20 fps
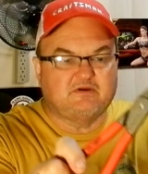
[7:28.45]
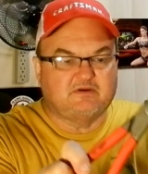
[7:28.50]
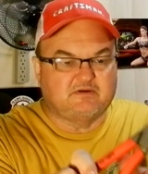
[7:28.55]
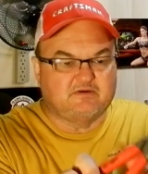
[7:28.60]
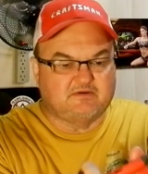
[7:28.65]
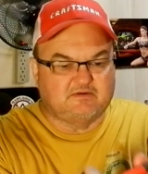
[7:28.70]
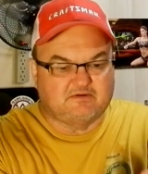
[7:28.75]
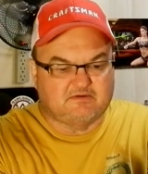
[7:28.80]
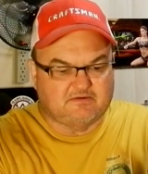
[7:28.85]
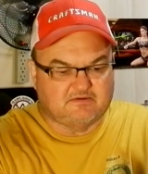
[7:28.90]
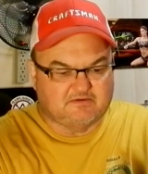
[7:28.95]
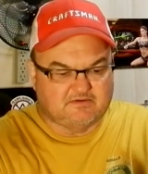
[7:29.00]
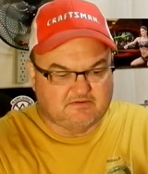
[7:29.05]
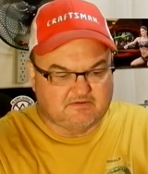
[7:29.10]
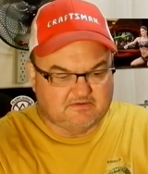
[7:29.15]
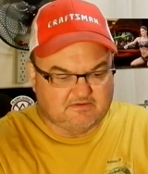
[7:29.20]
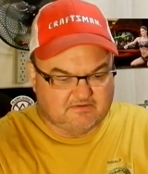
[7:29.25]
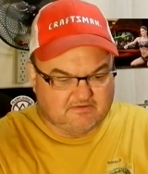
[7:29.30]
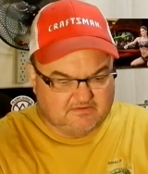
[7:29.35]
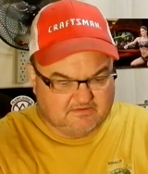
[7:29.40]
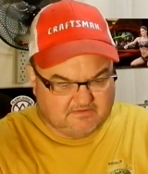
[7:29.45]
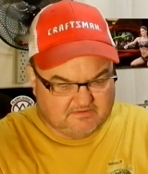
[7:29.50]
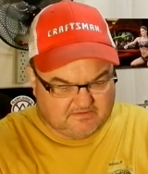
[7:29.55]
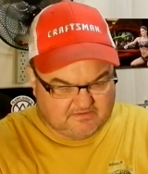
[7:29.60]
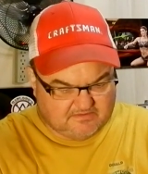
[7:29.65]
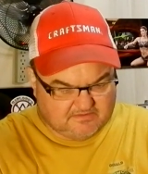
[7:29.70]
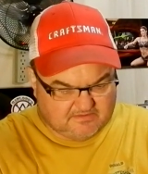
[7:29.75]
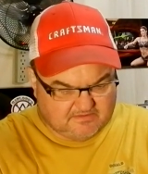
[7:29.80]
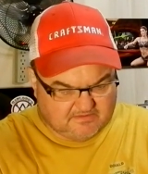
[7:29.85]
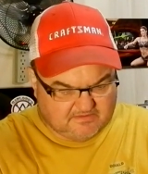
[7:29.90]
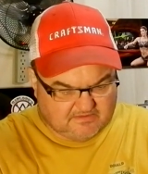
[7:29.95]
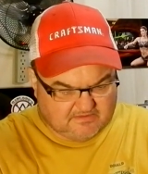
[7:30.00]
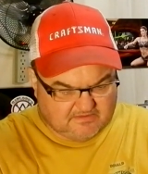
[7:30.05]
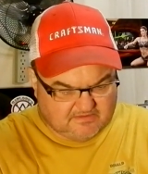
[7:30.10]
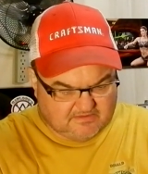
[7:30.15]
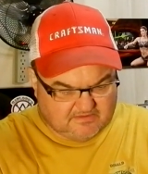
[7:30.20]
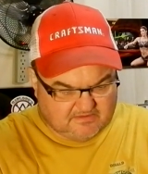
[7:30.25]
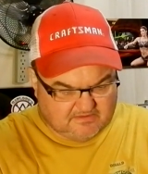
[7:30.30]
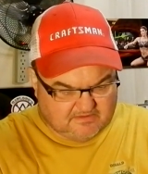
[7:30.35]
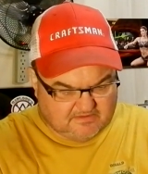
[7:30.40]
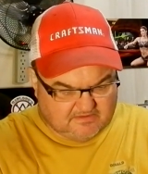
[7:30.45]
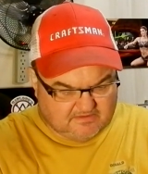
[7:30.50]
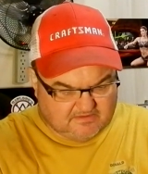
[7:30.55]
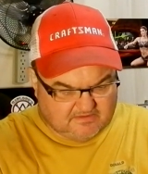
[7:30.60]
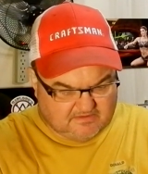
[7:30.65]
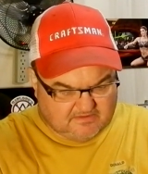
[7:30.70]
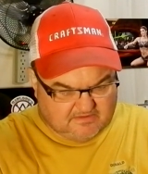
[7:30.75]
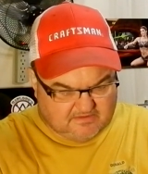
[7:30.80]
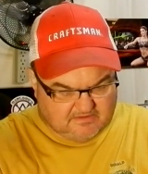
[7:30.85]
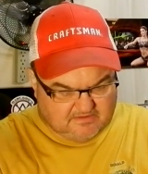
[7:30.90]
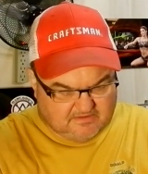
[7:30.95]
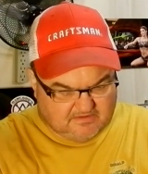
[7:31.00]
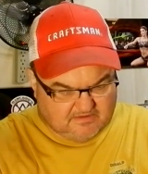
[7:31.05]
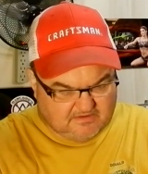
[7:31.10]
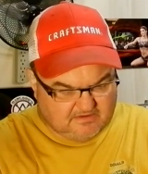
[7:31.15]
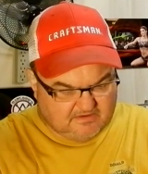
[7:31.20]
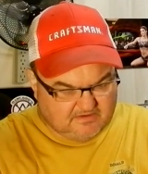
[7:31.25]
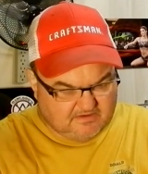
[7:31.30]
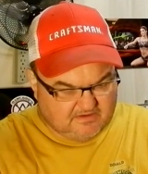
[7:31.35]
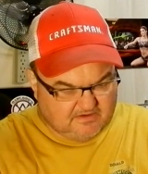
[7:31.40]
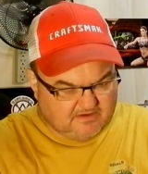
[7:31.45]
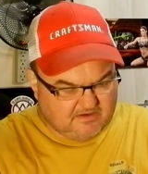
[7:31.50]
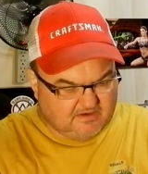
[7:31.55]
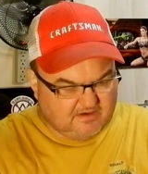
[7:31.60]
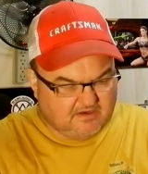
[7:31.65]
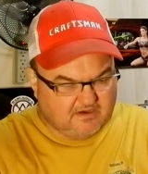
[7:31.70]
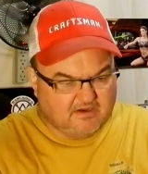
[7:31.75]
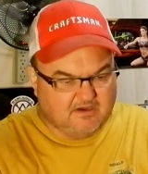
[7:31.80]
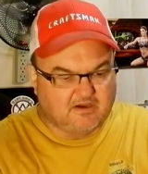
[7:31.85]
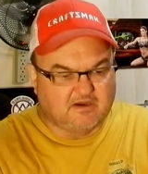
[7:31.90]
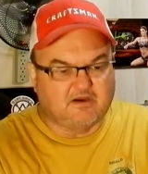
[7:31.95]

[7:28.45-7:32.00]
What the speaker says: [no speech]